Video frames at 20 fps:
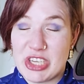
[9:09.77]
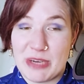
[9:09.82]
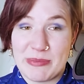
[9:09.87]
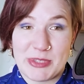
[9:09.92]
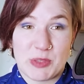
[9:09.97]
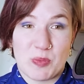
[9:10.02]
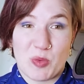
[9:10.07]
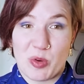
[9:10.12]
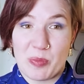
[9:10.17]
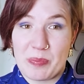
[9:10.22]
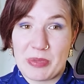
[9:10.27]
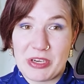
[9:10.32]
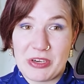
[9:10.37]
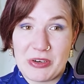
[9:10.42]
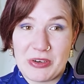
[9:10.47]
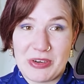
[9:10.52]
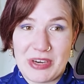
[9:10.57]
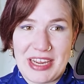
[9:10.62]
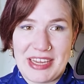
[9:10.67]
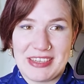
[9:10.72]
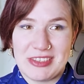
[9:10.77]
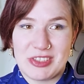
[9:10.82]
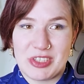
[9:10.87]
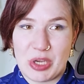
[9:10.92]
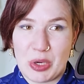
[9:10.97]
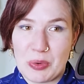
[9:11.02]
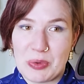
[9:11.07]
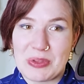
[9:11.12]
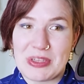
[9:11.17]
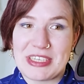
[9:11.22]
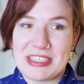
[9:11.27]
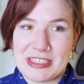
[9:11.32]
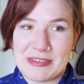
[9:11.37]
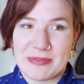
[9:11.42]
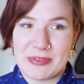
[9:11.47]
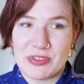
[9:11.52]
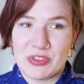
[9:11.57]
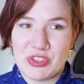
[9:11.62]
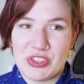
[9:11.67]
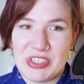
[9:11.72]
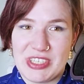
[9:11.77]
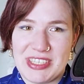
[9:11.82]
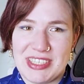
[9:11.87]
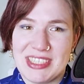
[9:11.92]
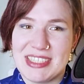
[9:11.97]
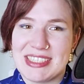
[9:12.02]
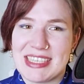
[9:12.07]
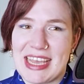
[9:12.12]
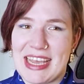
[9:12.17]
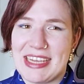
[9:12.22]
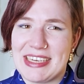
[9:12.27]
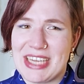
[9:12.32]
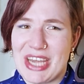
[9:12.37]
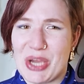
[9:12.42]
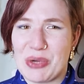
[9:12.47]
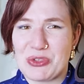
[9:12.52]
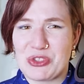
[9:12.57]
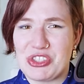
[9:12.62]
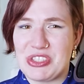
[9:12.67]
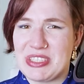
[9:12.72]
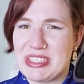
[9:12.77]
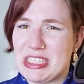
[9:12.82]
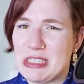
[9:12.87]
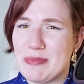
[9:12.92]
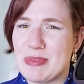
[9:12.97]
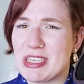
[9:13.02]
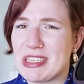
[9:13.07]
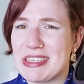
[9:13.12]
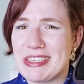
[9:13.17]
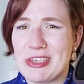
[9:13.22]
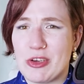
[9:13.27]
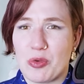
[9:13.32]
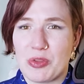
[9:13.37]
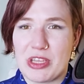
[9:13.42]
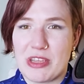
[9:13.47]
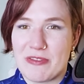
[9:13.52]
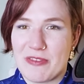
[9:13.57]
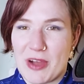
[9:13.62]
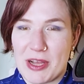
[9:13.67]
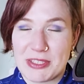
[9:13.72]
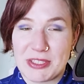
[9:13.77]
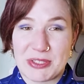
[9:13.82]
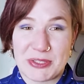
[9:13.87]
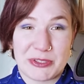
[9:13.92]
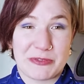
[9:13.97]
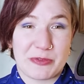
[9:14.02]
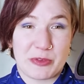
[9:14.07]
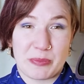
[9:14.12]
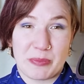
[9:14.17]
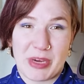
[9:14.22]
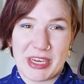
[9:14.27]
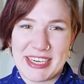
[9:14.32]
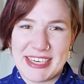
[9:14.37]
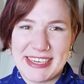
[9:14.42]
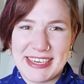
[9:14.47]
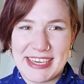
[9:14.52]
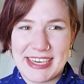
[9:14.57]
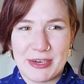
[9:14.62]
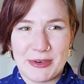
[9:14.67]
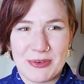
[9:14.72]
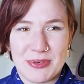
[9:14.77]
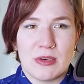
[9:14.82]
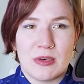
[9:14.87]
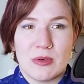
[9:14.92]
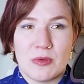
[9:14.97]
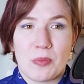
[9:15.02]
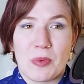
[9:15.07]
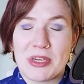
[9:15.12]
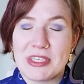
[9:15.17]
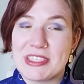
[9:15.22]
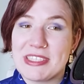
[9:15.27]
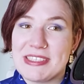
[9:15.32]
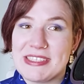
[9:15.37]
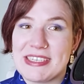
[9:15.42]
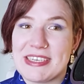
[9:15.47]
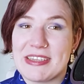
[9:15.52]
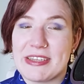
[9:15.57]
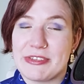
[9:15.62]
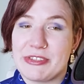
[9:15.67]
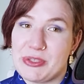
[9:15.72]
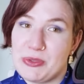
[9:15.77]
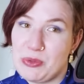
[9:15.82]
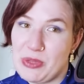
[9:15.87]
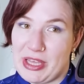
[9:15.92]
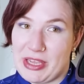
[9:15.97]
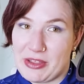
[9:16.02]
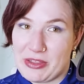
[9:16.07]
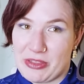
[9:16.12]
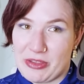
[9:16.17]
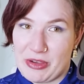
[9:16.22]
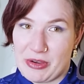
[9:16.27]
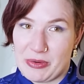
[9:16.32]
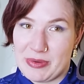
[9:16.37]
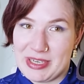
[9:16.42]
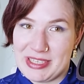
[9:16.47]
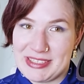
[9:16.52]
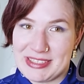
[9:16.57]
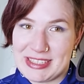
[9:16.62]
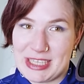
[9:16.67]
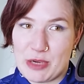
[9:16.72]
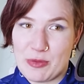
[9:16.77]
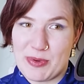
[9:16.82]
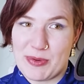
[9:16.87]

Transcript: how much more bitter and totally different she is, and how she seemingly only fosters for money now. One detail I do like, though, is that